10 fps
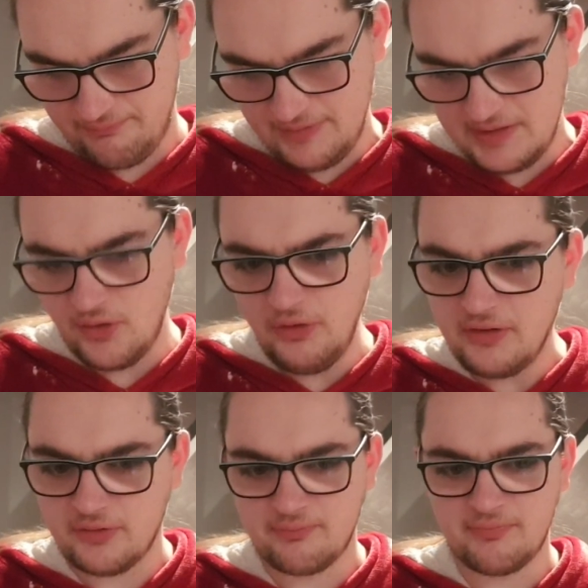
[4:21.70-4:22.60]
It's got
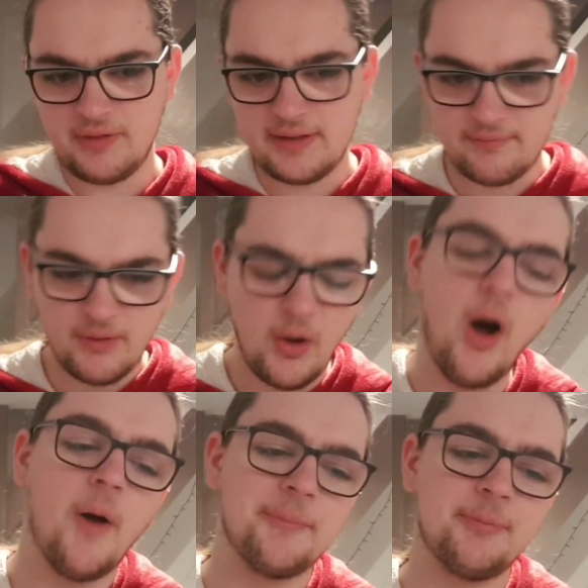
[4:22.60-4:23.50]
this, not
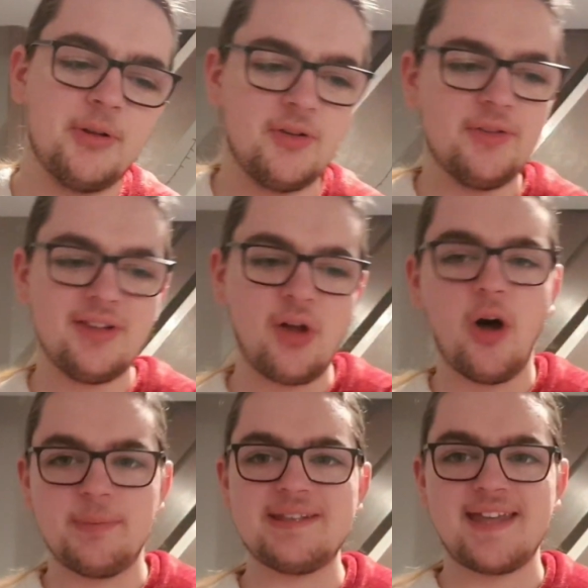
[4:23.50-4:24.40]
hops, but it's got this
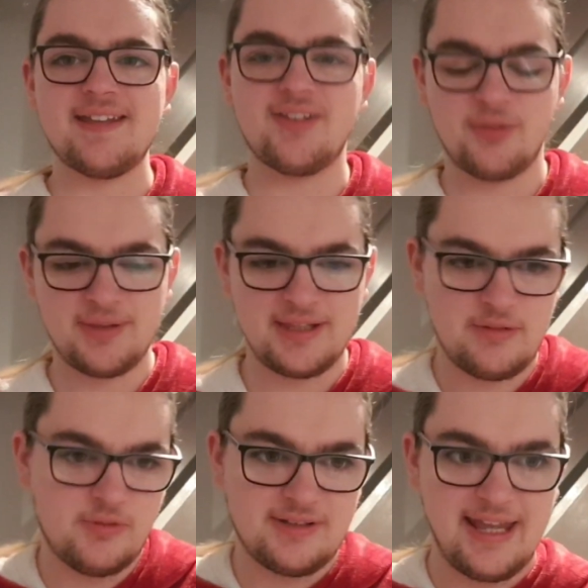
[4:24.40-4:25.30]
hoppy taste to it that you
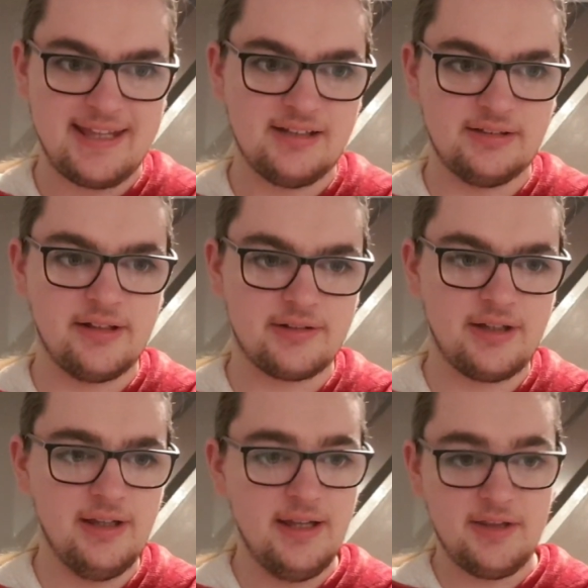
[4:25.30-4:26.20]
would get in a
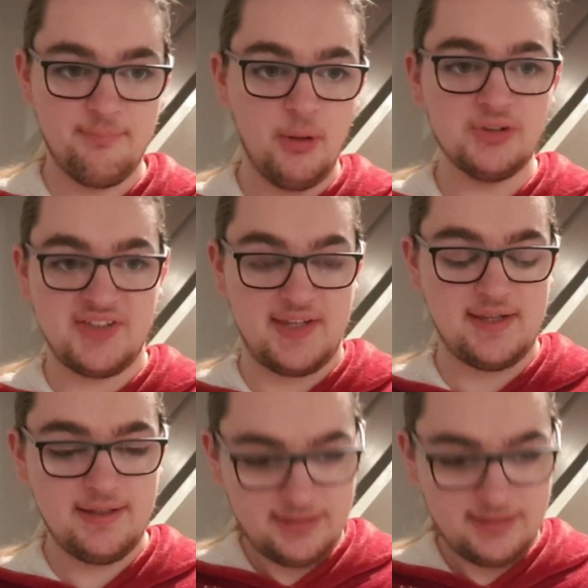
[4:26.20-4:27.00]
lager. It's malty.